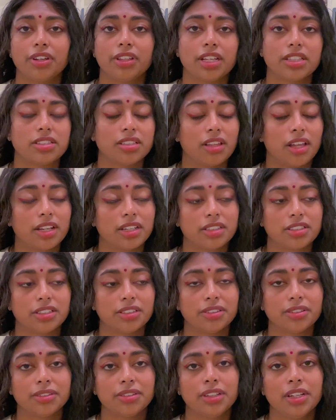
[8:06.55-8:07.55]
That's a lot
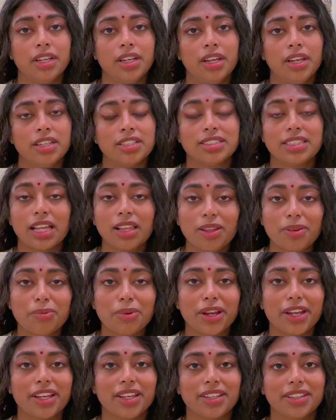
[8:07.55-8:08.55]
to
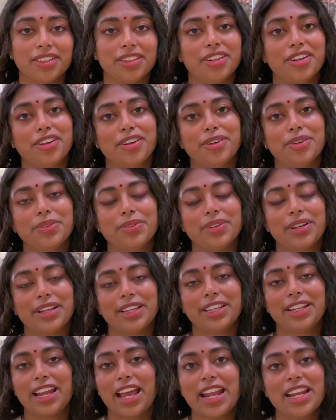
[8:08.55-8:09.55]
celebrate, you know,
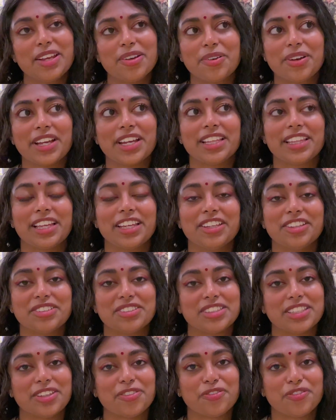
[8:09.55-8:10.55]
in any way that you
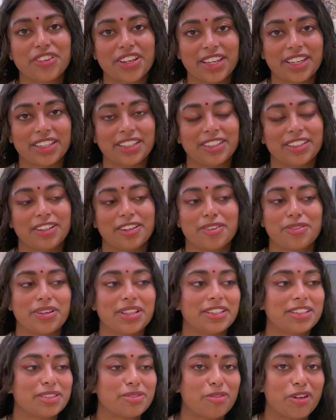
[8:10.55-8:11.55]
see fit, you know,
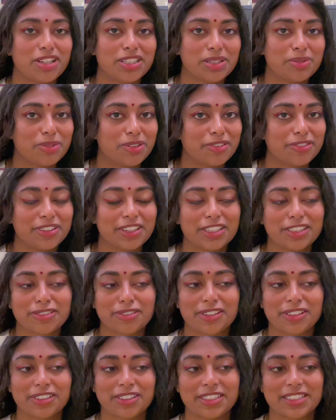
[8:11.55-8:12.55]
whether it's watching movies,
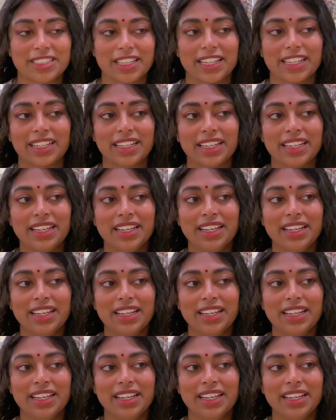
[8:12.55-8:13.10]
whether it's like